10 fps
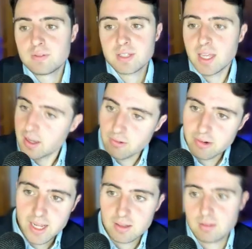10
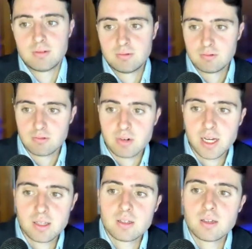grand,
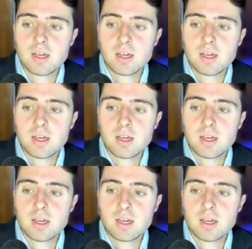right?